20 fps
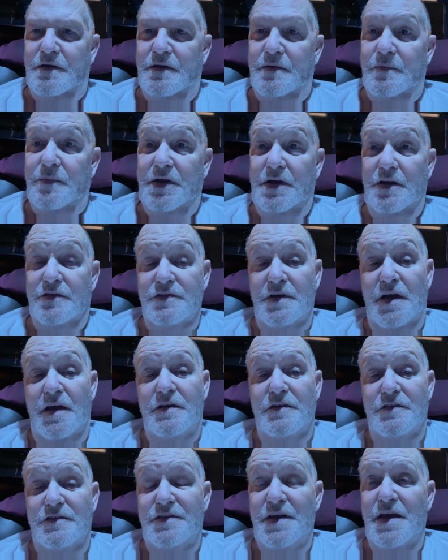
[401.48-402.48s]
because I
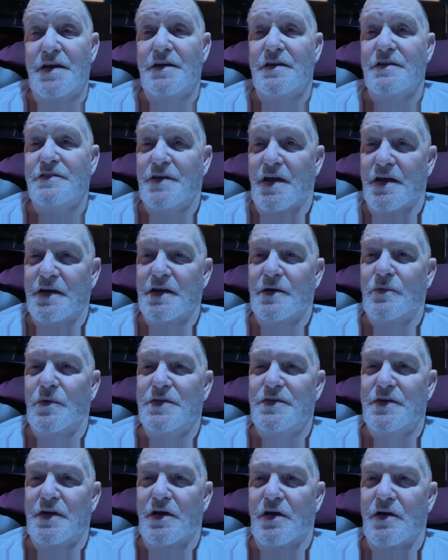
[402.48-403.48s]
understand exactly
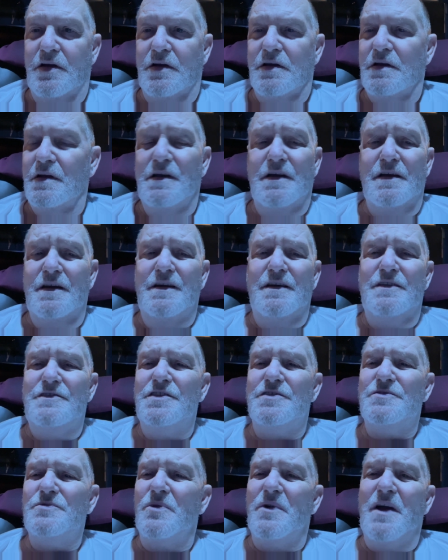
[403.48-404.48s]
what they are
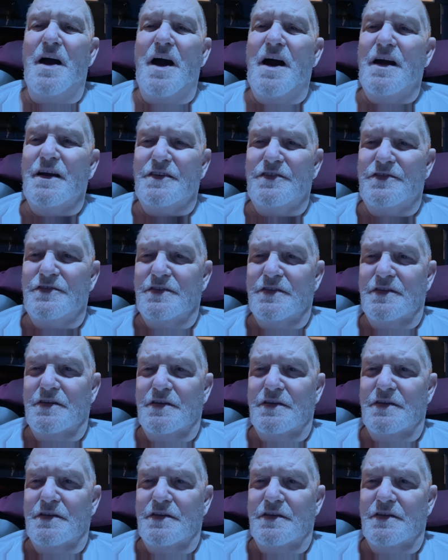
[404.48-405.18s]
just rocks.